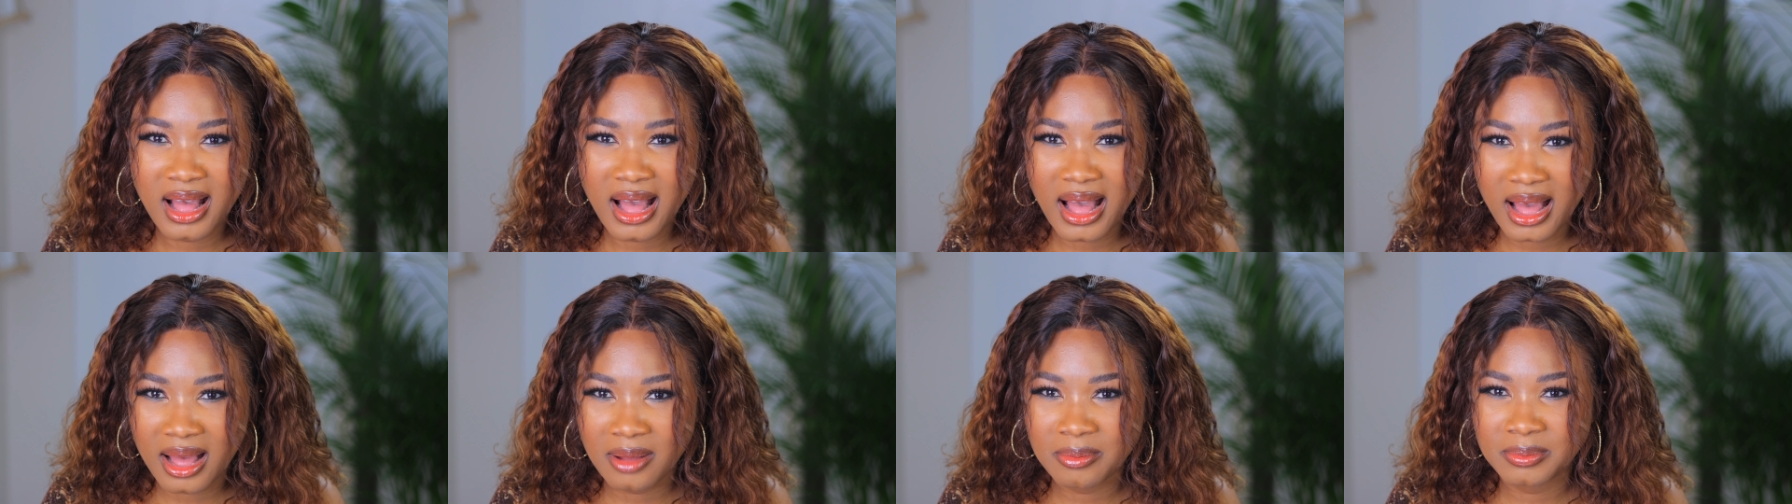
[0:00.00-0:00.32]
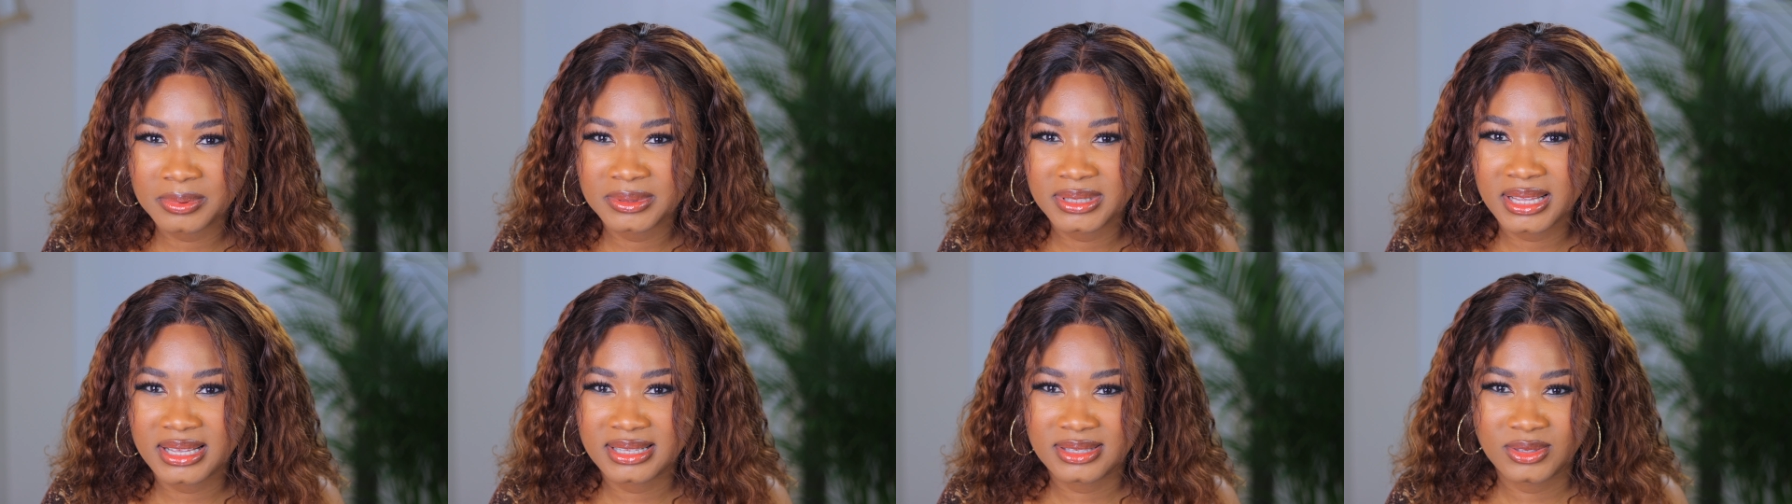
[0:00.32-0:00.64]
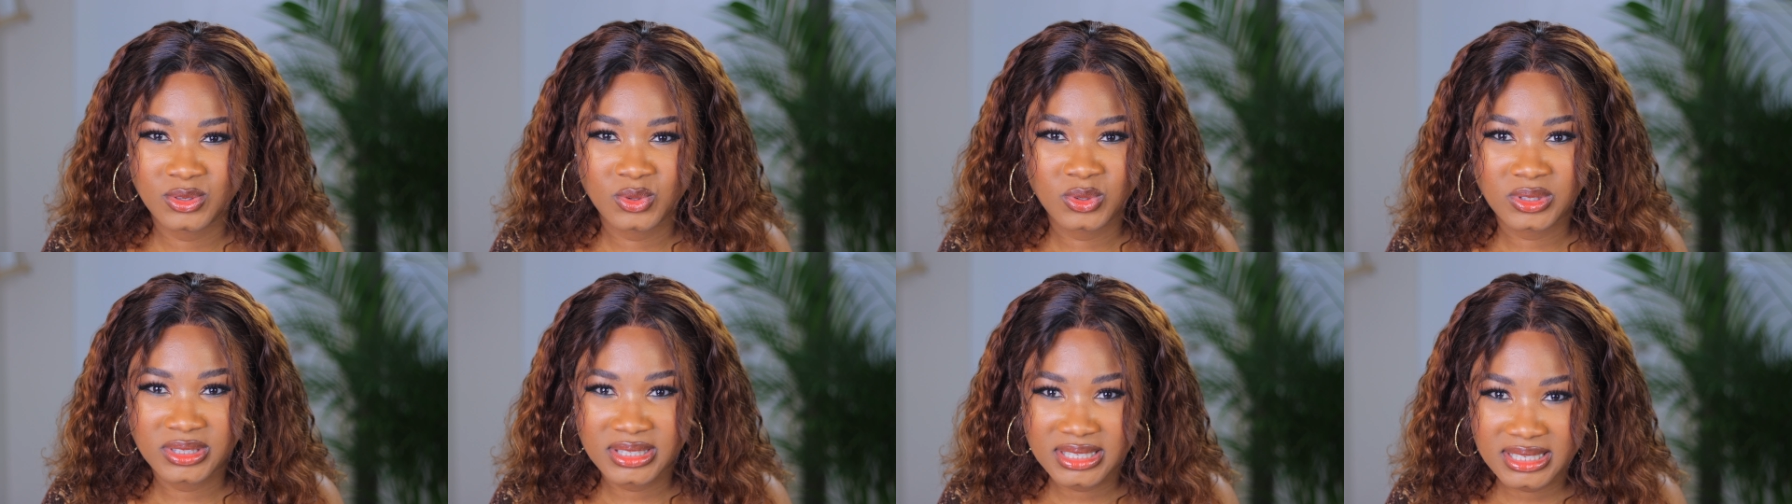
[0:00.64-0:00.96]
app
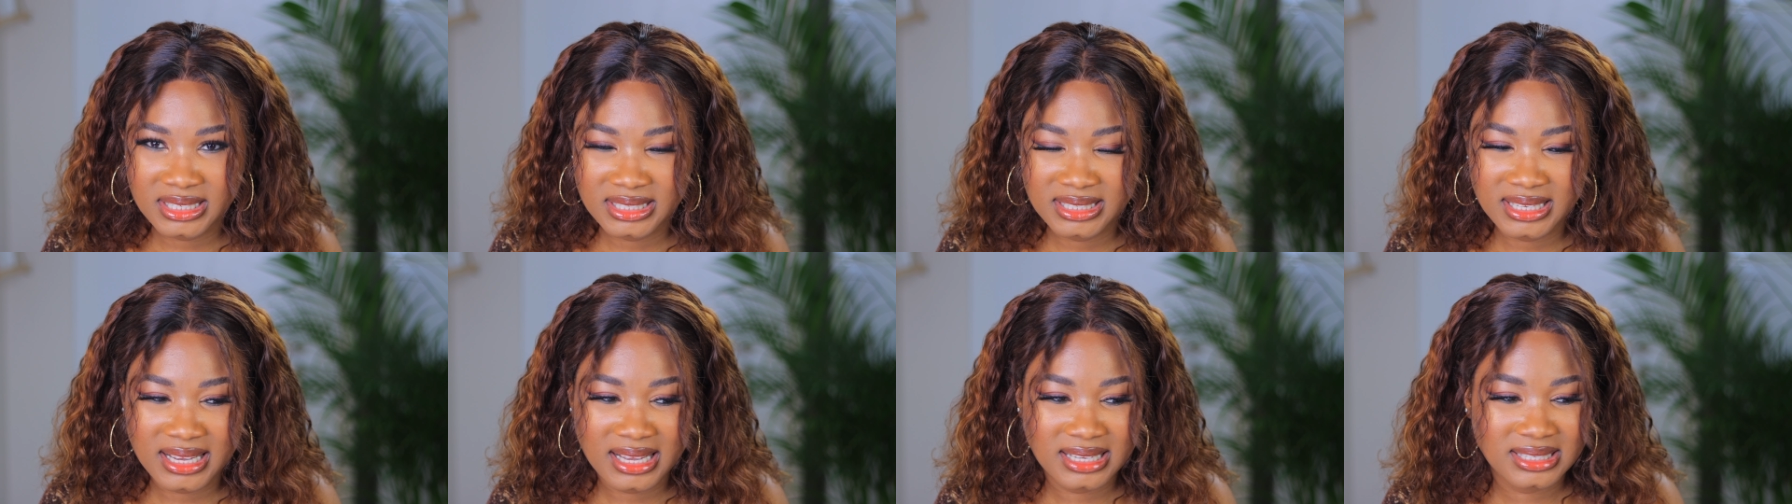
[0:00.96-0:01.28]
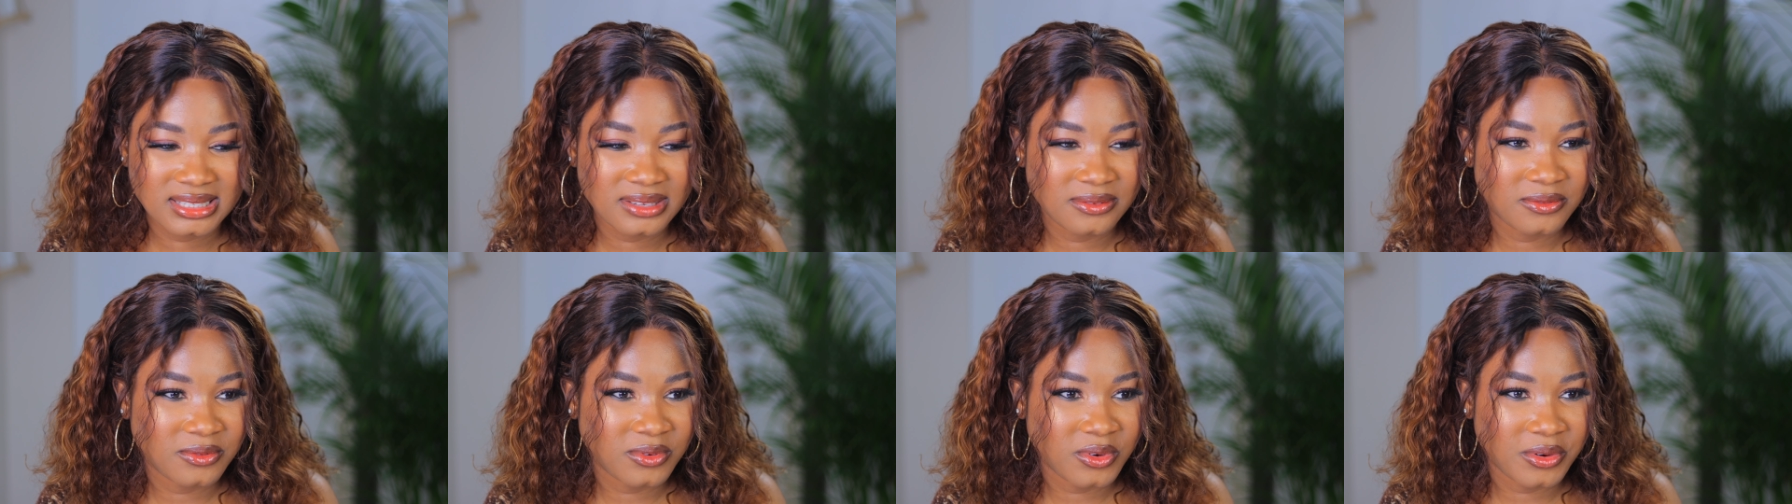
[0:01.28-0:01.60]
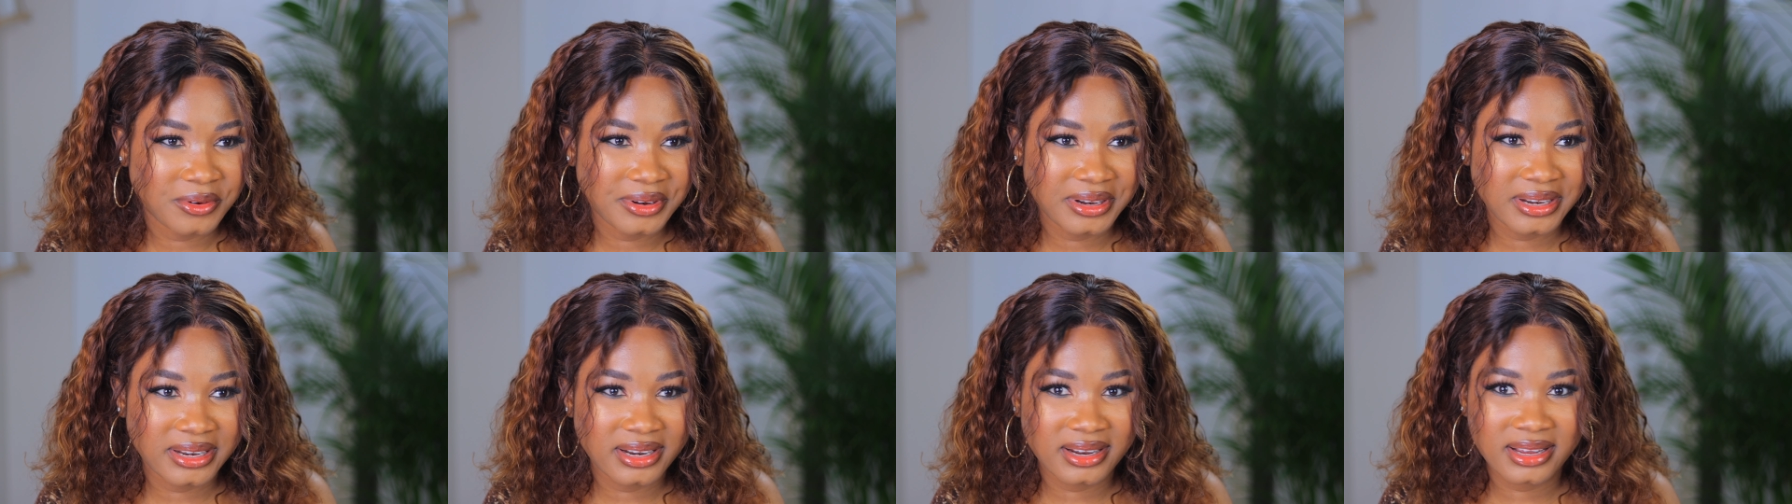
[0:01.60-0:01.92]
that you need as a
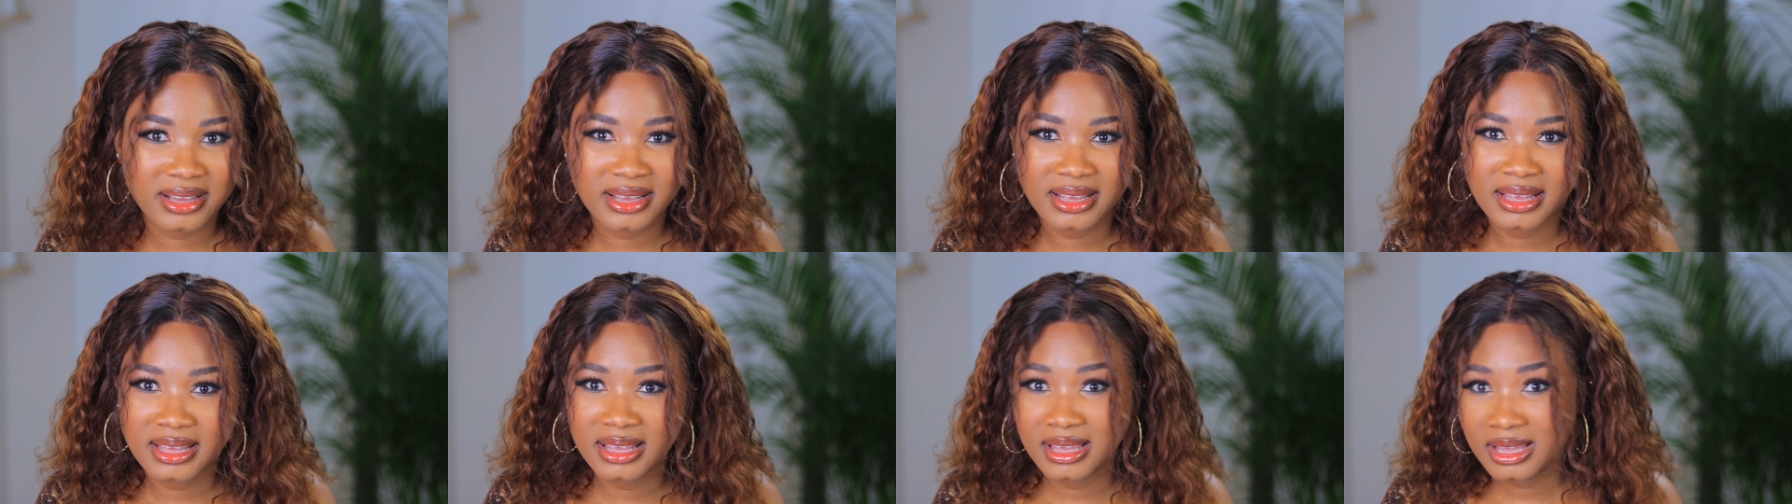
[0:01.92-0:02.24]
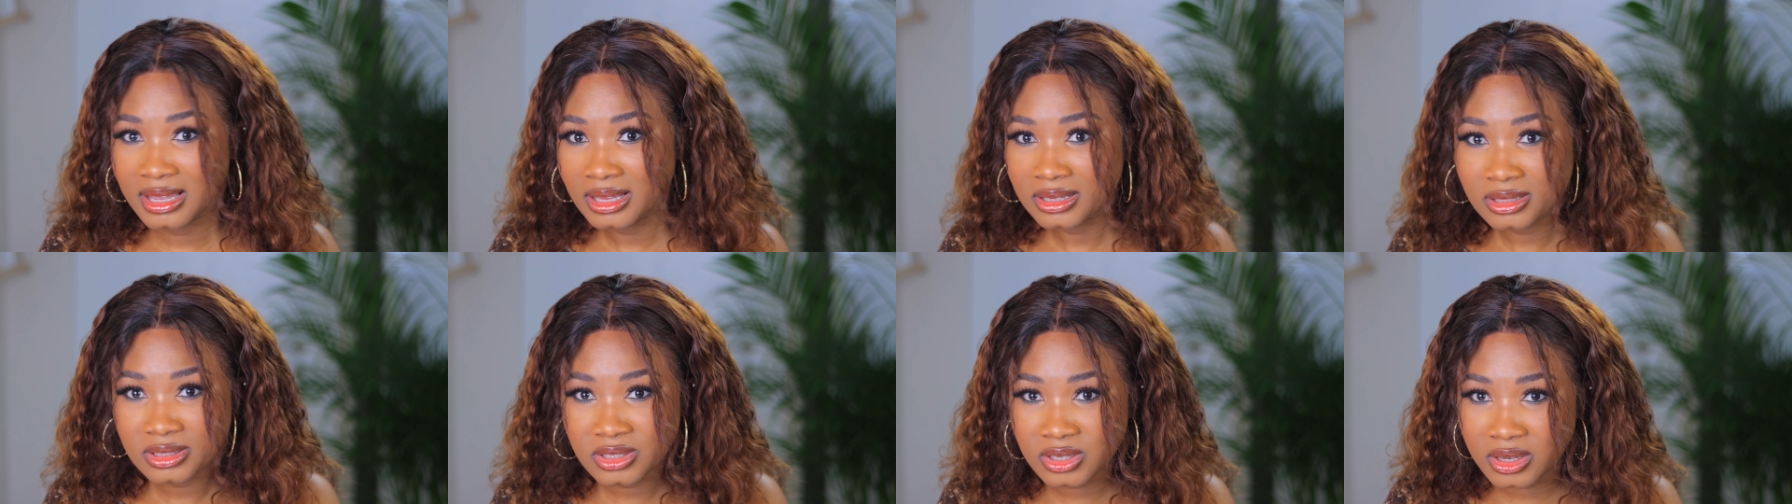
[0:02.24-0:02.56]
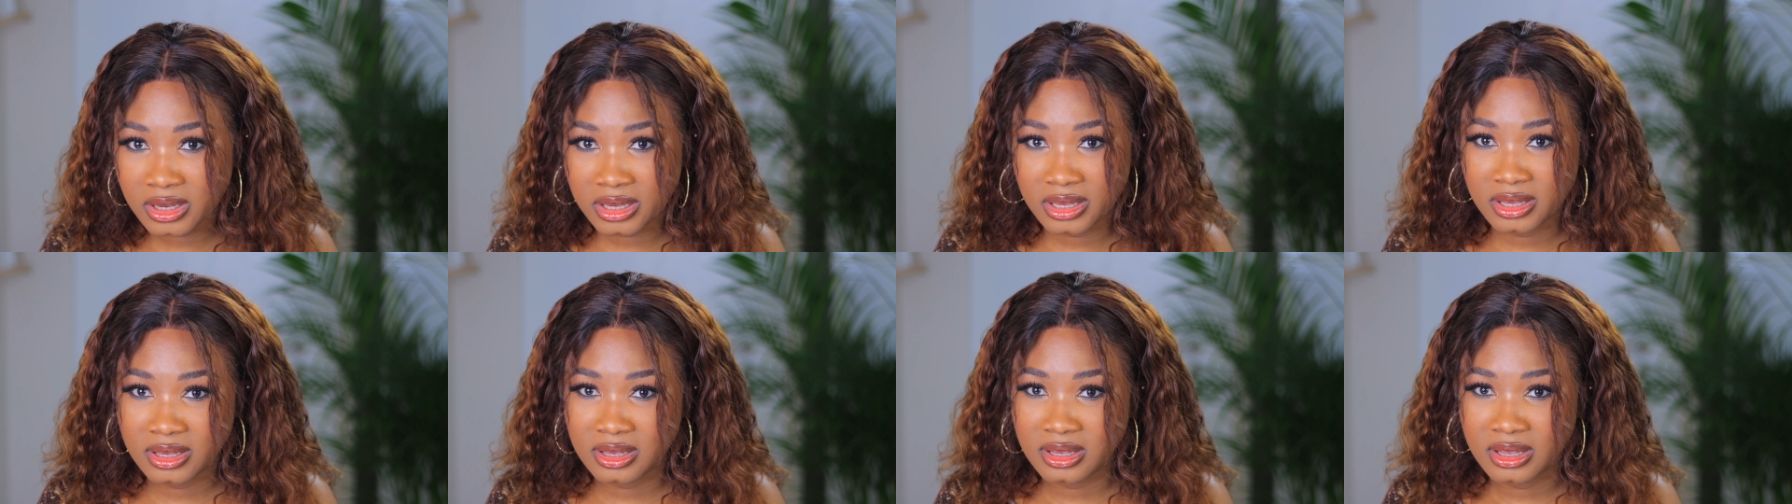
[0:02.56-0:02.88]
foreigner in
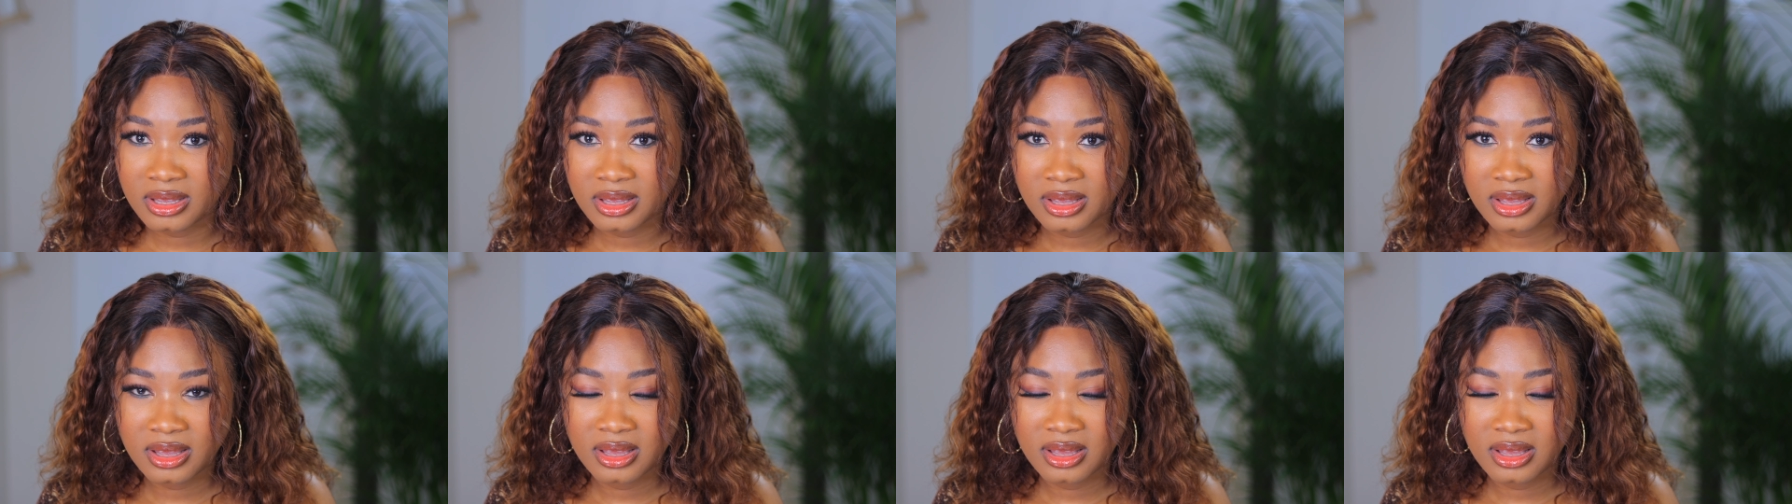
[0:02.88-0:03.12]
Turkey.